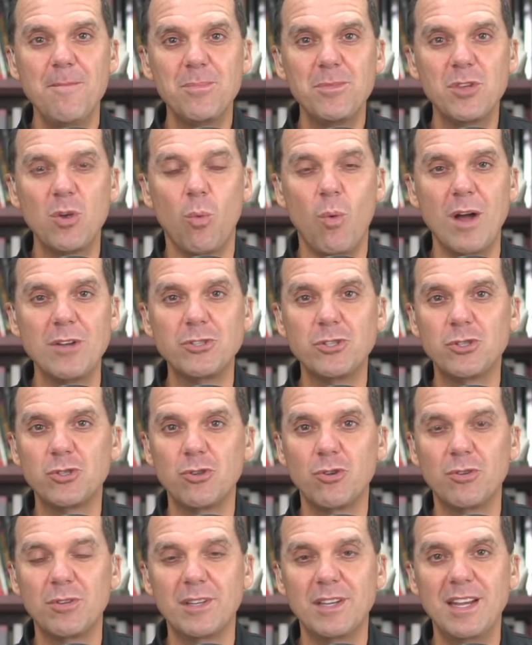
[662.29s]
to watch
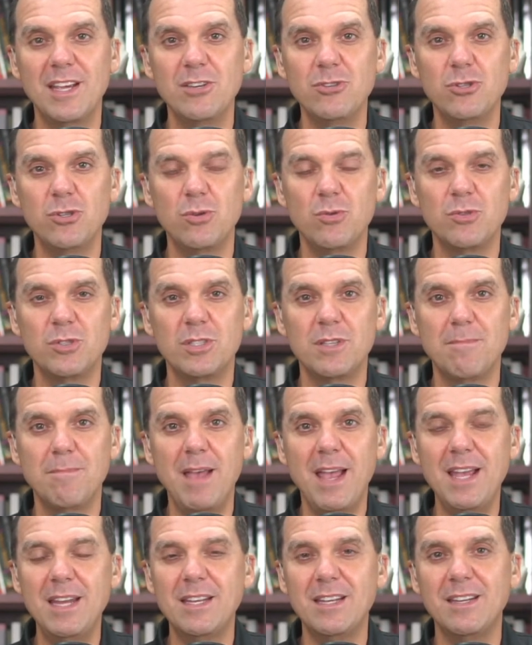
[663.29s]
certain issues
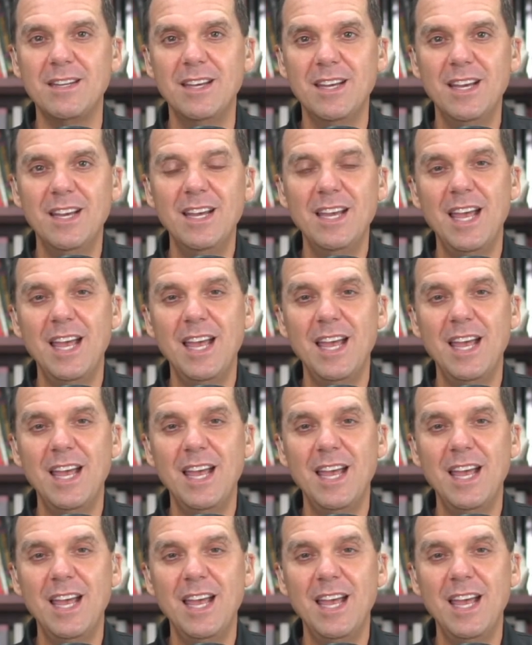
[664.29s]
debated,